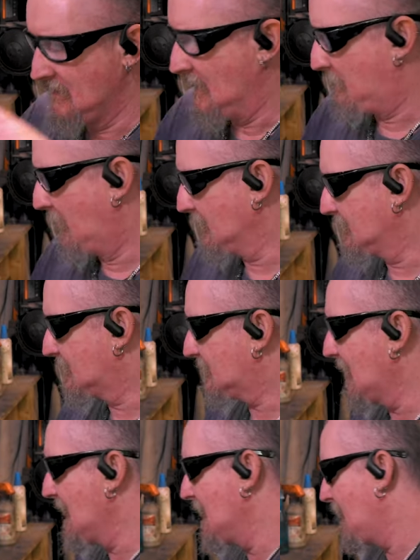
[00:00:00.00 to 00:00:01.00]
and put the
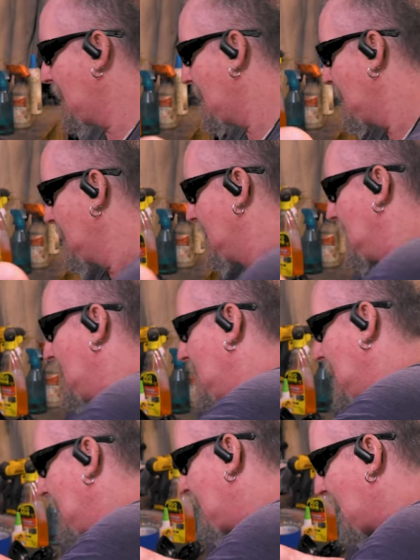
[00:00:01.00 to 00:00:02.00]
scale
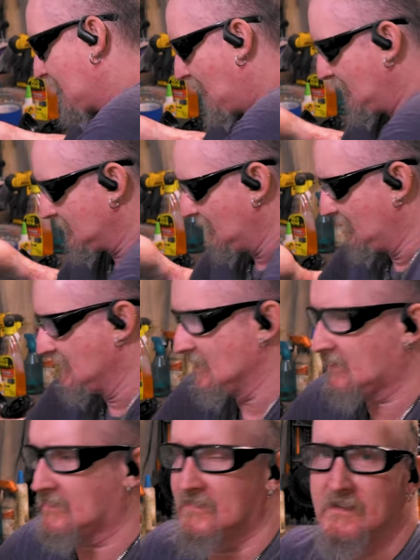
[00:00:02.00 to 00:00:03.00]
like if I was going to do
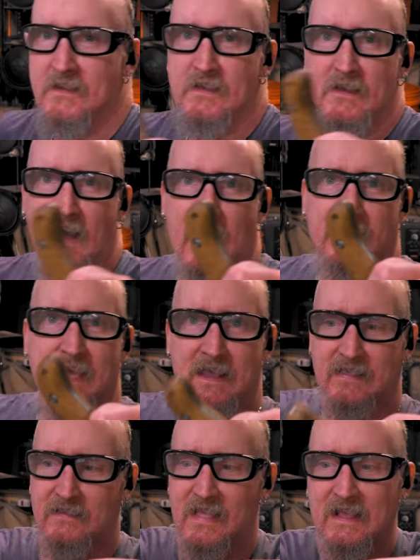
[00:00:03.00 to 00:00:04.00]
this, I
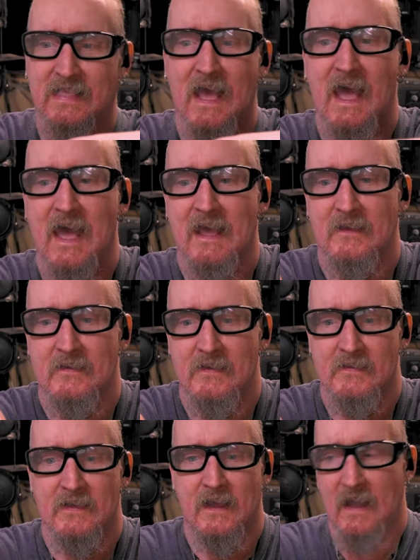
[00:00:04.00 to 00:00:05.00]
taped it like that,
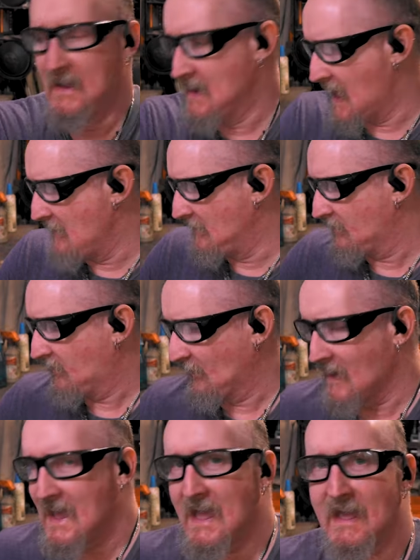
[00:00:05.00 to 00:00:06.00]
and I would
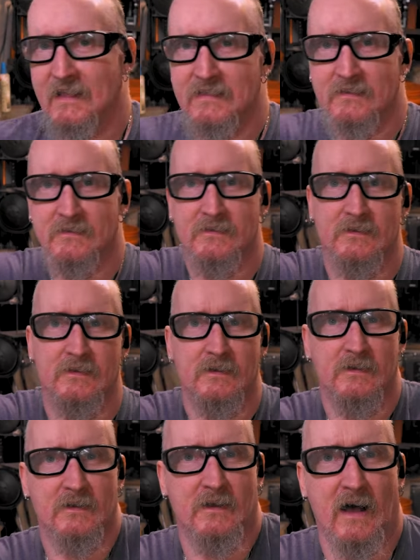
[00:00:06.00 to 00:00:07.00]
thread
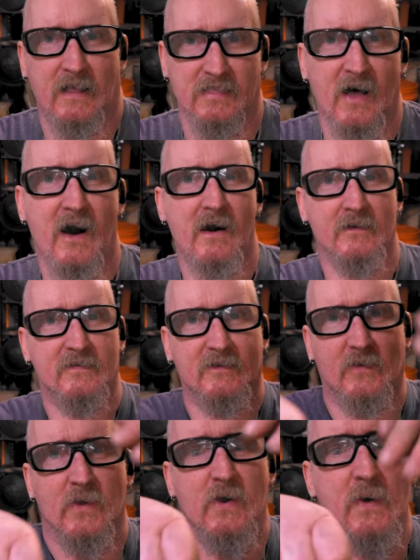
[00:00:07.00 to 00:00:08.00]
a long
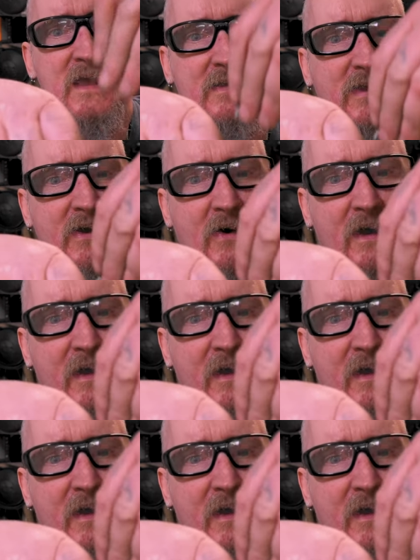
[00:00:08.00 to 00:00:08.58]
screw into